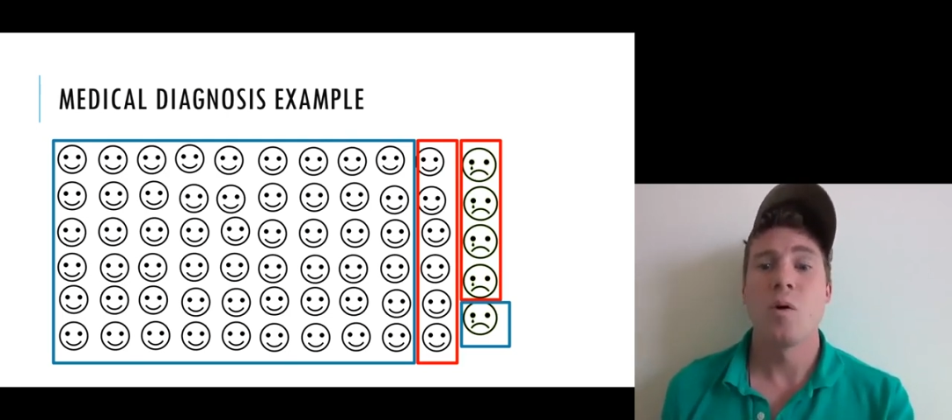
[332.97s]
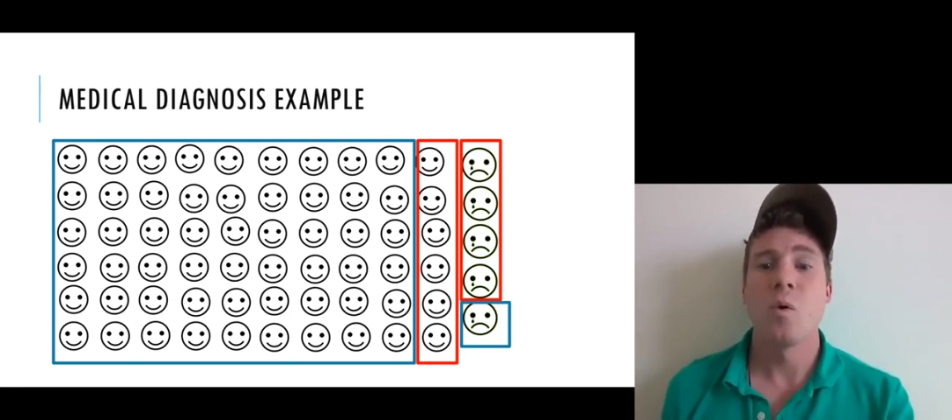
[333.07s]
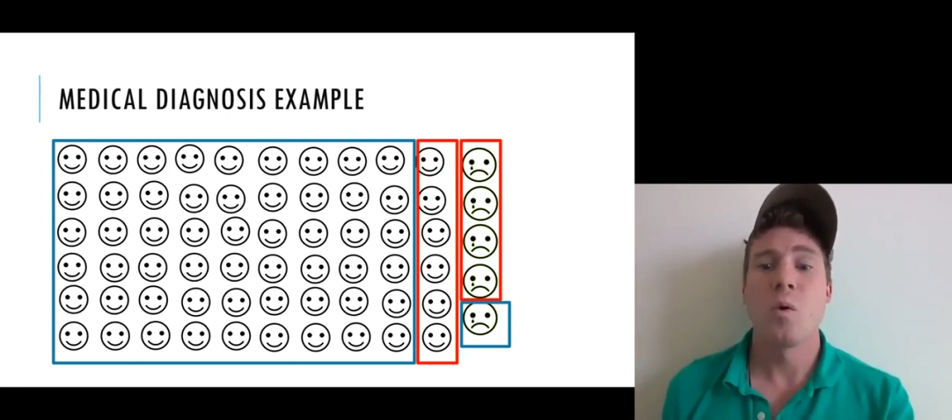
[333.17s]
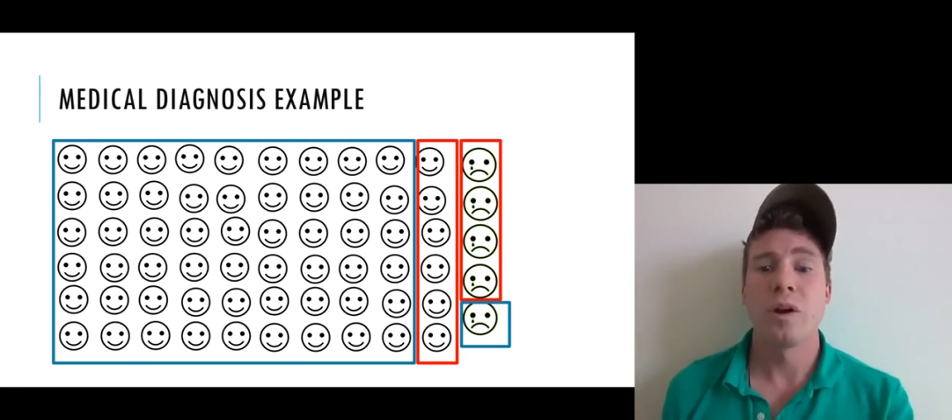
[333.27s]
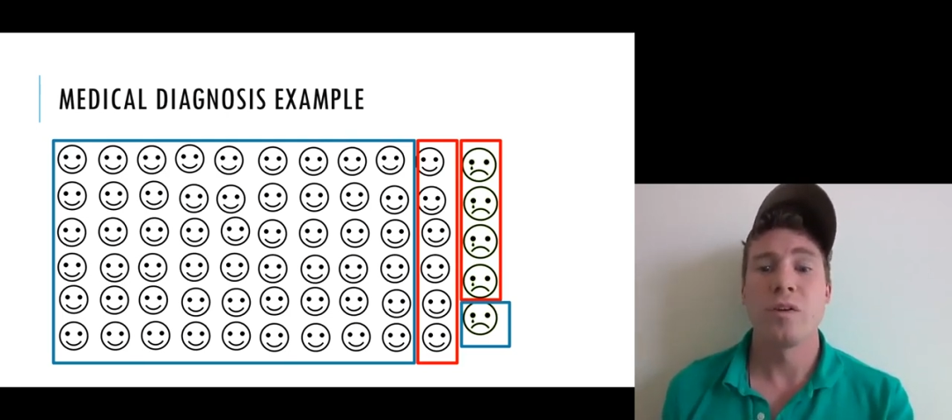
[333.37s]

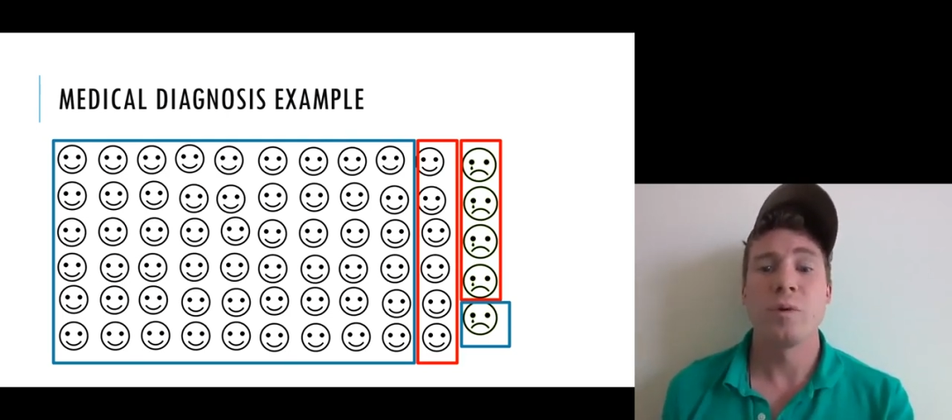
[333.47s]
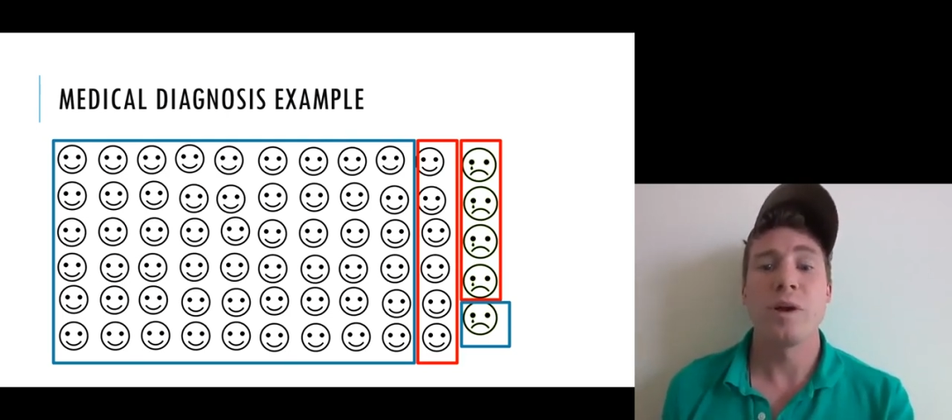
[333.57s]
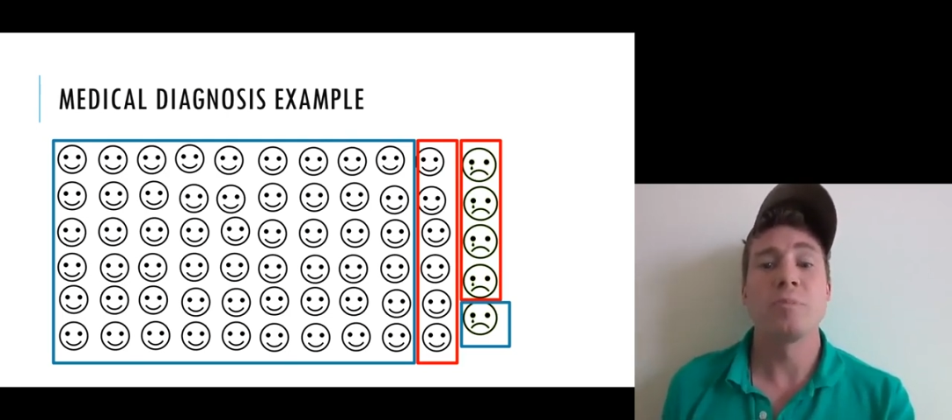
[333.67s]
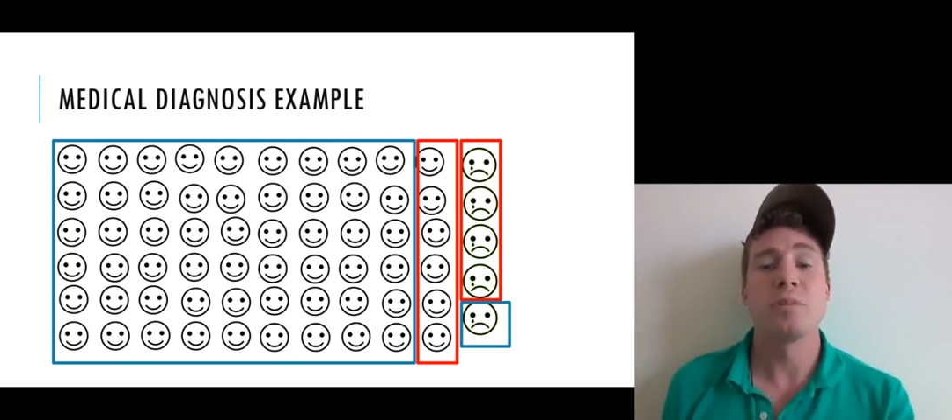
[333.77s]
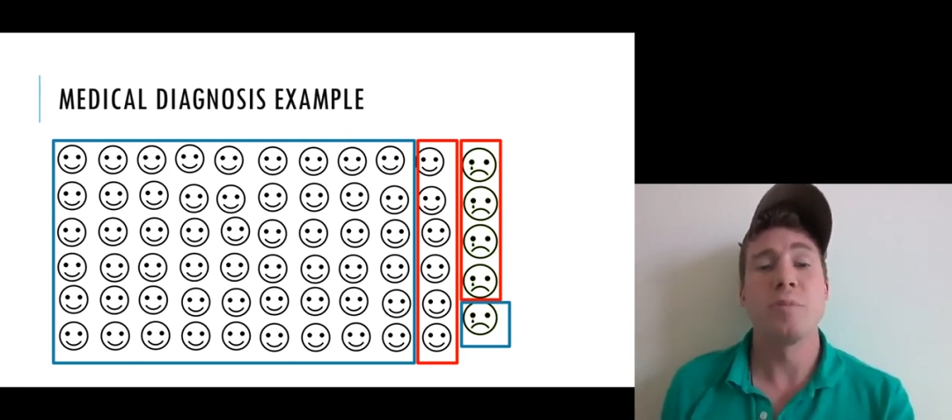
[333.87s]
or if we
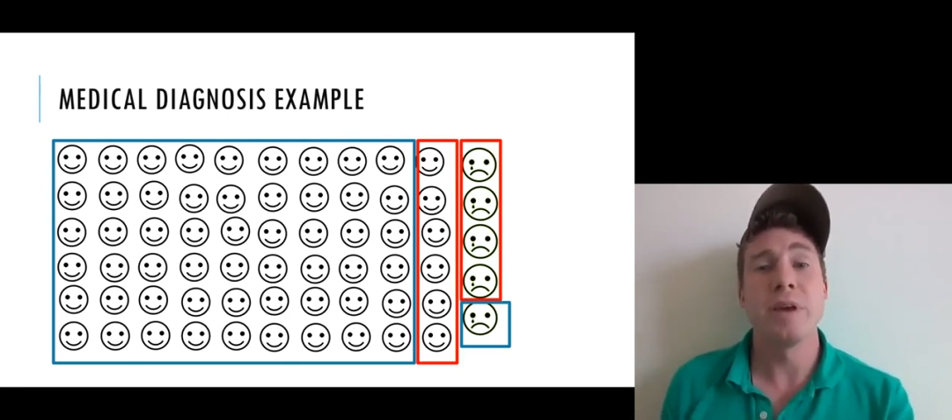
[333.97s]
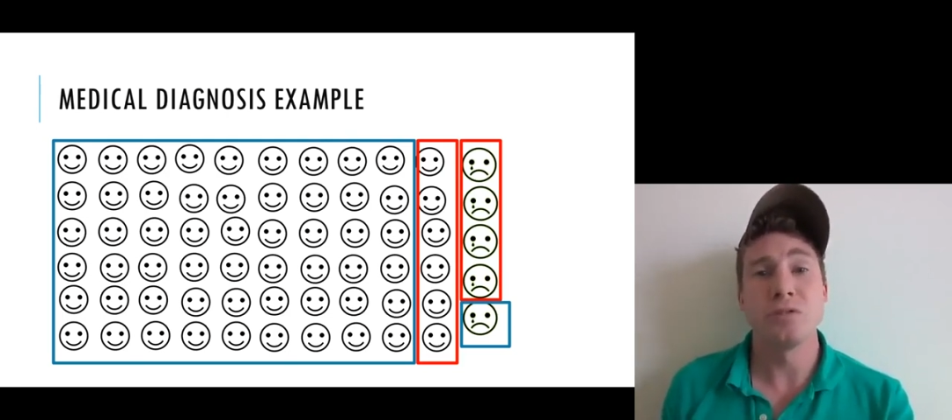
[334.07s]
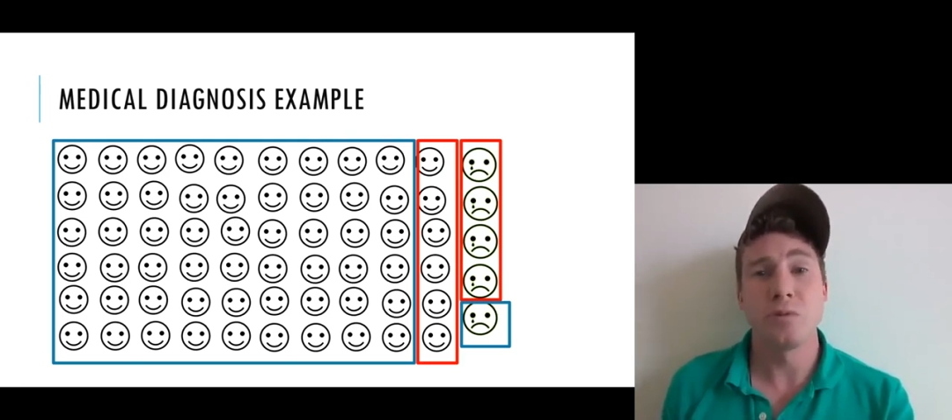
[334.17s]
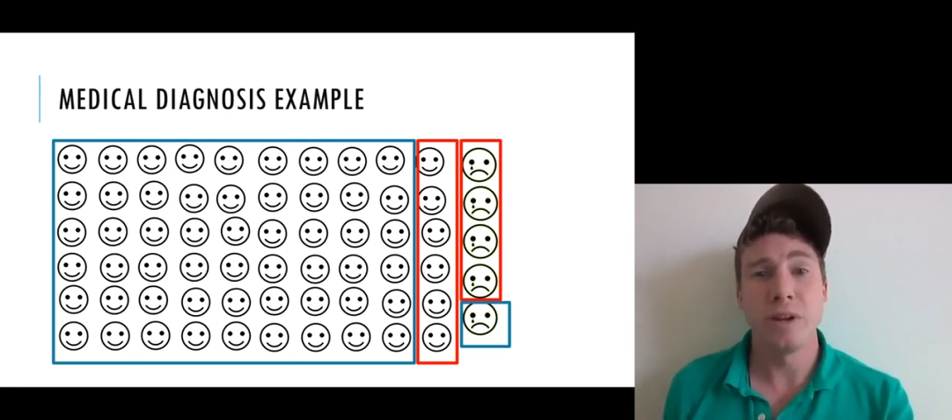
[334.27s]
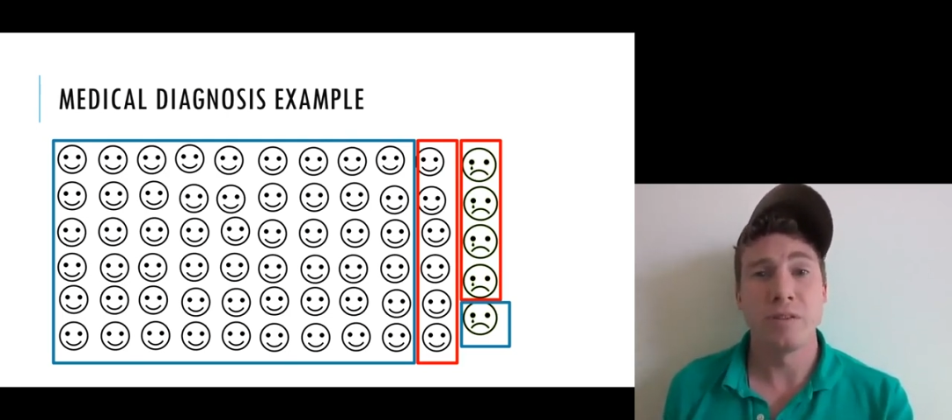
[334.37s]
up to the
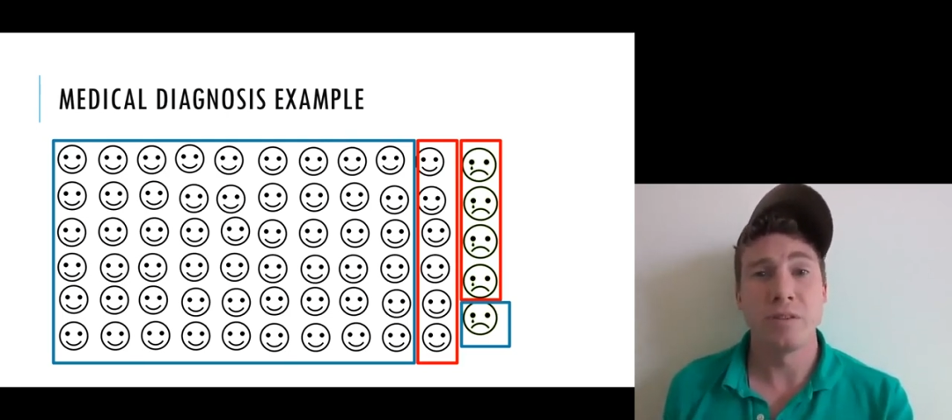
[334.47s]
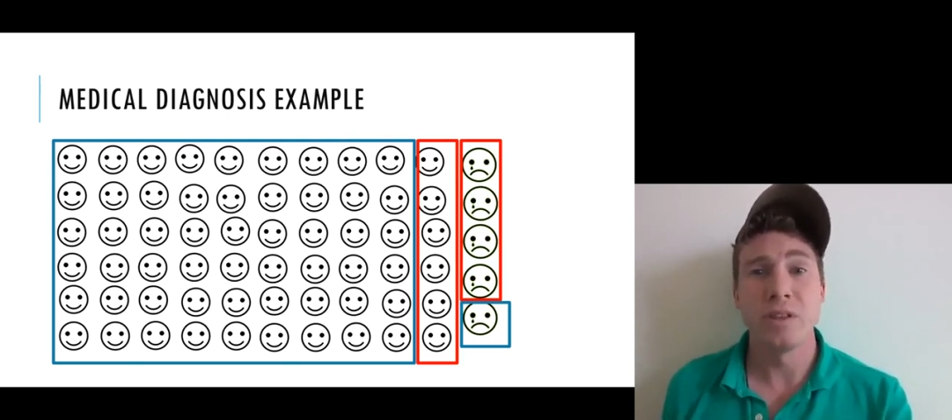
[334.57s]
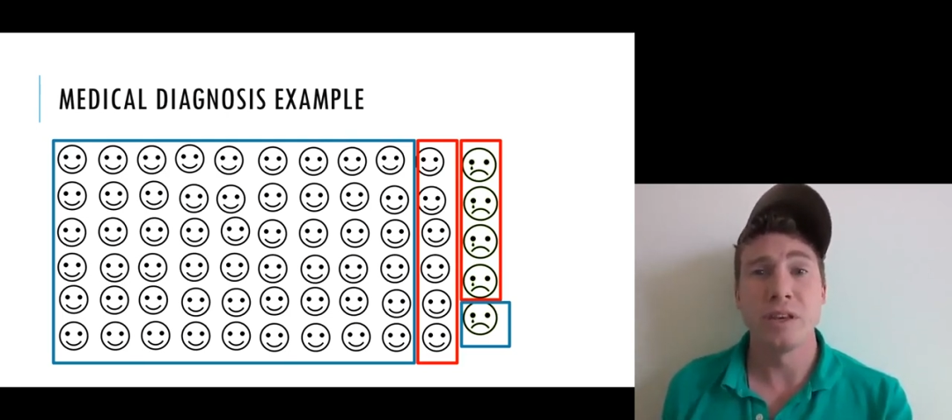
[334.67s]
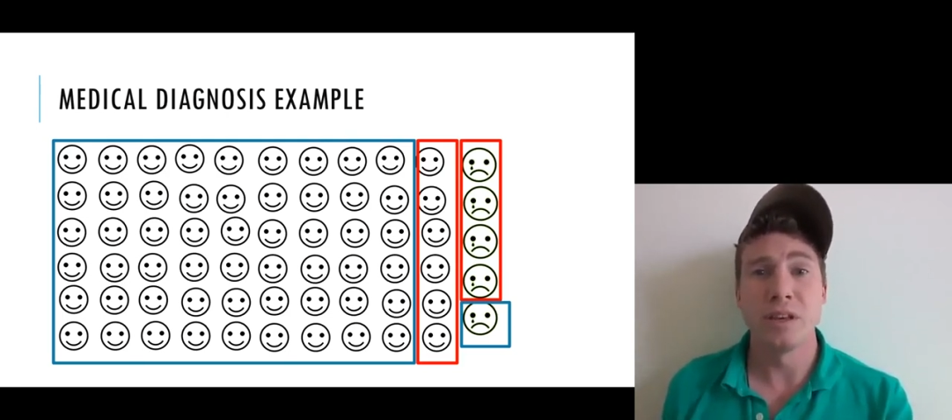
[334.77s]
base rate of the